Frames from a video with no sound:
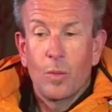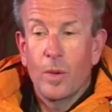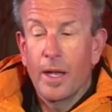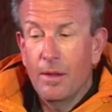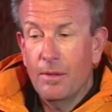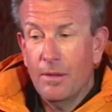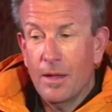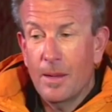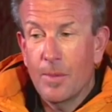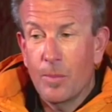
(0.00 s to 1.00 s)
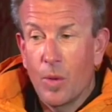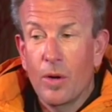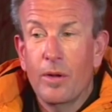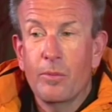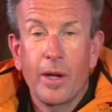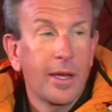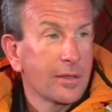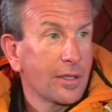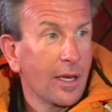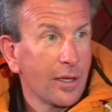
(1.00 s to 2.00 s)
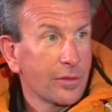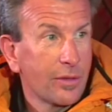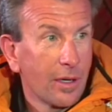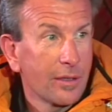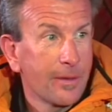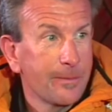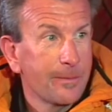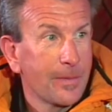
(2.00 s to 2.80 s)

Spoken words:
Well, I'm a born and raised ski instructor.